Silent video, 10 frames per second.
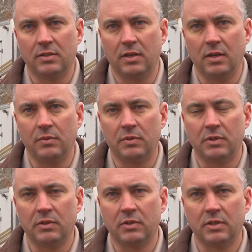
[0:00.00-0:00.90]
today we
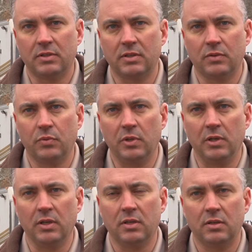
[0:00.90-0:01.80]
were out at Twin
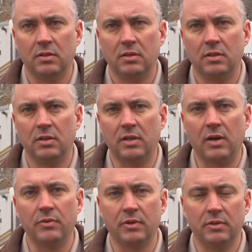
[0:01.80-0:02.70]
Lake in
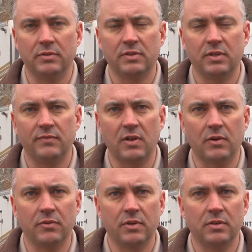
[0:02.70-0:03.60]
Nowthen, city of
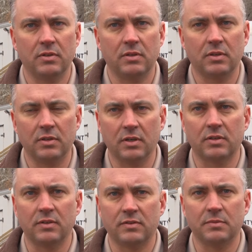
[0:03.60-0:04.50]
Nowthen,
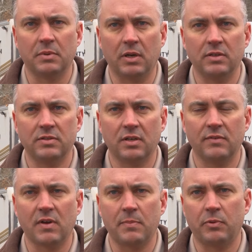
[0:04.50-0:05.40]
conducting some ice
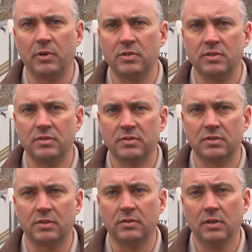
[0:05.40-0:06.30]
dive operations,
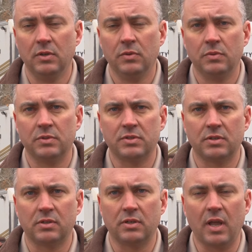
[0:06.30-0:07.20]
which
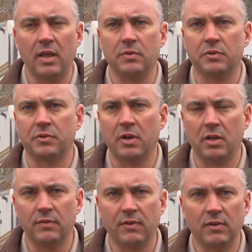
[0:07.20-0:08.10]
are an annual
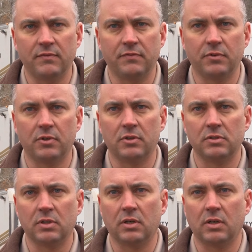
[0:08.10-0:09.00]
training event
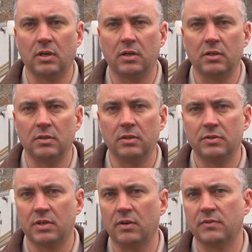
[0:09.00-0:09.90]
for our
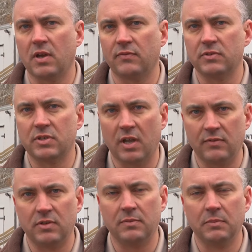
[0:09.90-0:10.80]
Sheriff's Office
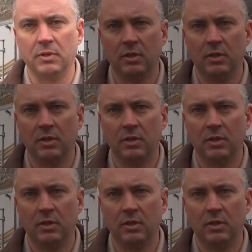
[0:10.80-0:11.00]
dive team.